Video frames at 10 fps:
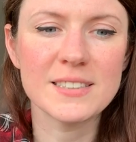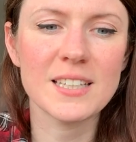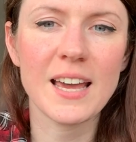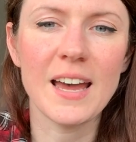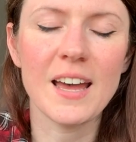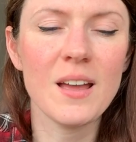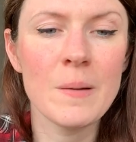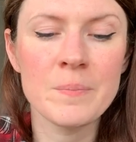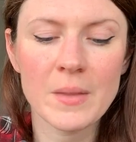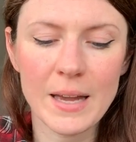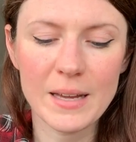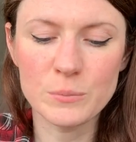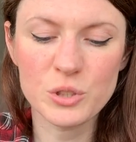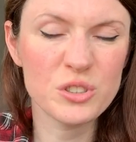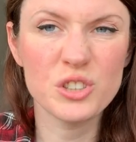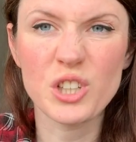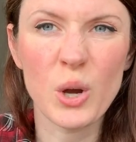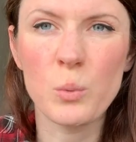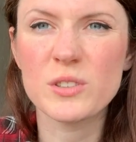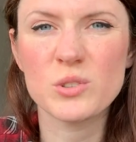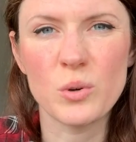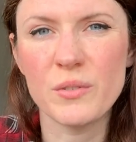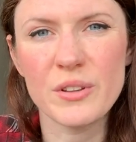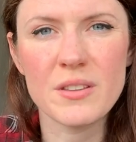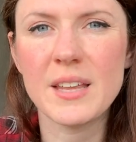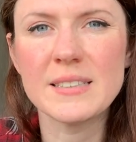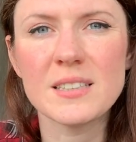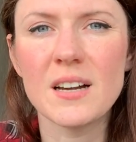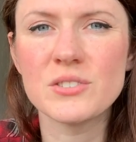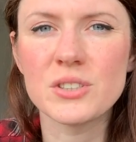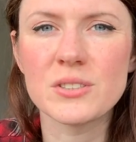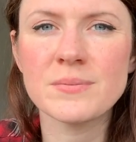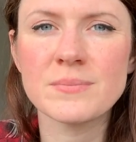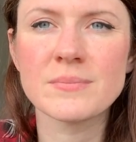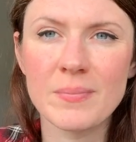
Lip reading: into care, just to show what sort of other things that I've done.